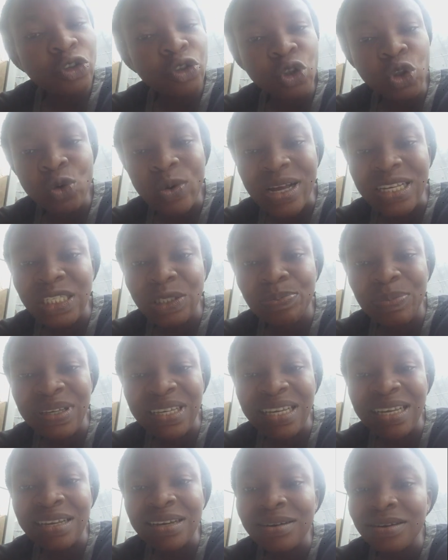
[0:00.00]
you are
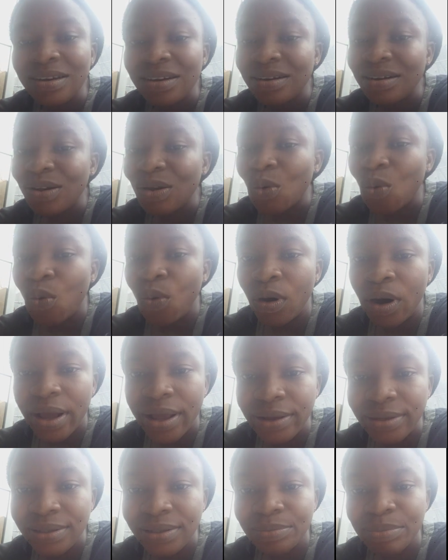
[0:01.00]
speaking
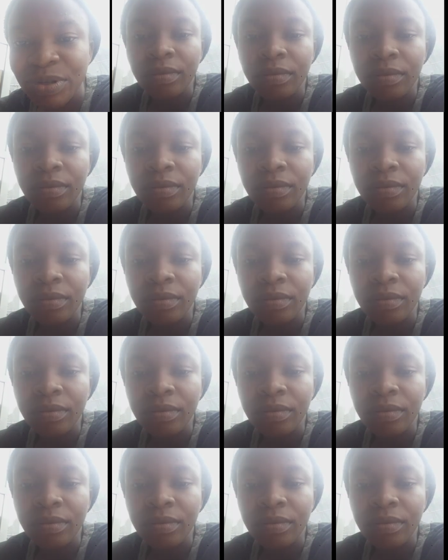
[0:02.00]
words.